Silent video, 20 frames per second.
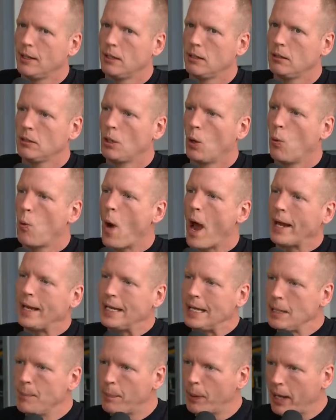the way
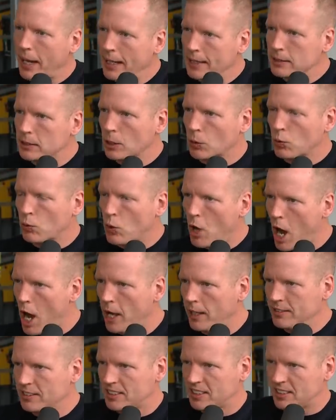he plays the
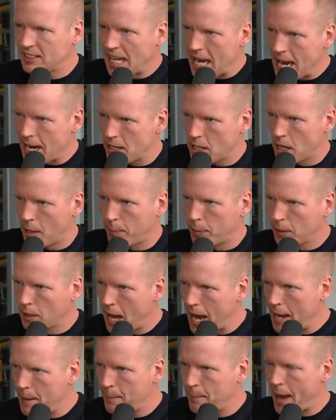run, stand-up
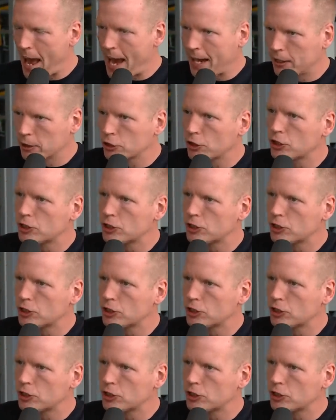linebacker,